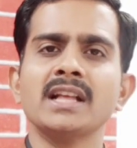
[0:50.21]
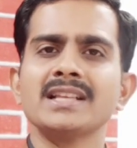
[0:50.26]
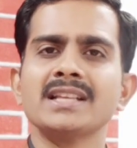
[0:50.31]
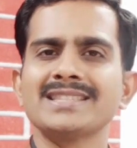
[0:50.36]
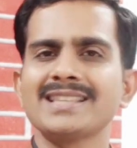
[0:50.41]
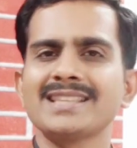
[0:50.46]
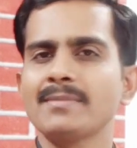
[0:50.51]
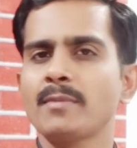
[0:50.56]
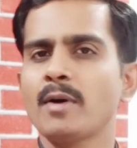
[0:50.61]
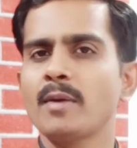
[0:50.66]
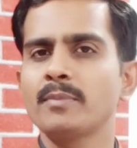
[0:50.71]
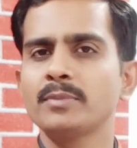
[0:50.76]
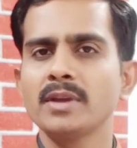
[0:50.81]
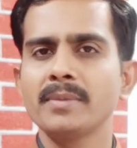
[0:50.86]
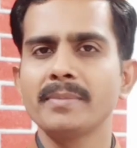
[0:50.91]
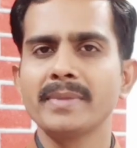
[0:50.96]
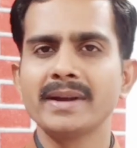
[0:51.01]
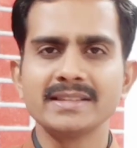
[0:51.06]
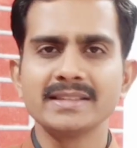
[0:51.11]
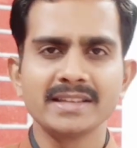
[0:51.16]
some of the
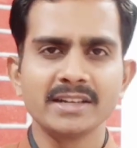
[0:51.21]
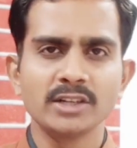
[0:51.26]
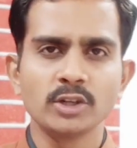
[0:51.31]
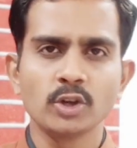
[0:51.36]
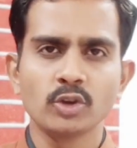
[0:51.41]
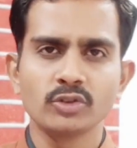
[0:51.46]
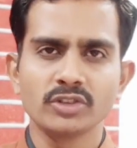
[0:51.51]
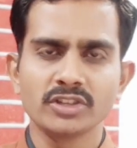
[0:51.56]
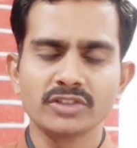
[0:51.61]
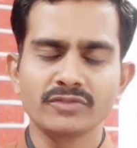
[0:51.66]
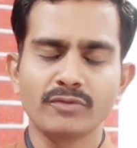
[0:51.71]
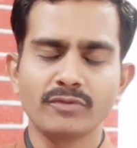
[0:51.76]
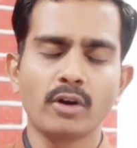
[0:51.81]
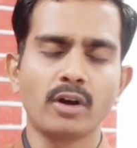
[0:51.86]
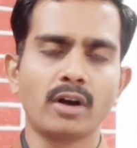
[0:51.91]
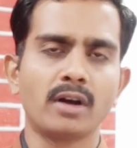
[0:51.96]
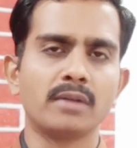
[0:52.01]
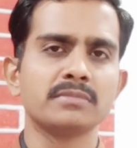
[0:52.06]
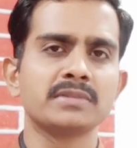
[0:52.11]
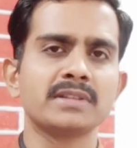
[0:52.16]
medicine dosage
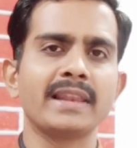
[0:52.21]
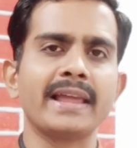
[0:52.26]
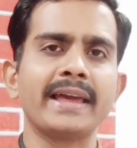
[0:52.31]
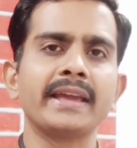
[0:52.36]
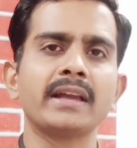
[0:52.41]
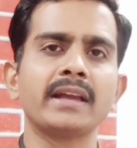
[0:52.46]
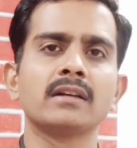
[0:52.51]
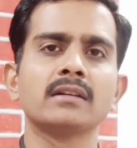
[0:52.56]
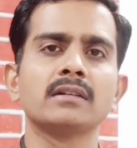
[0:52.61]
forms like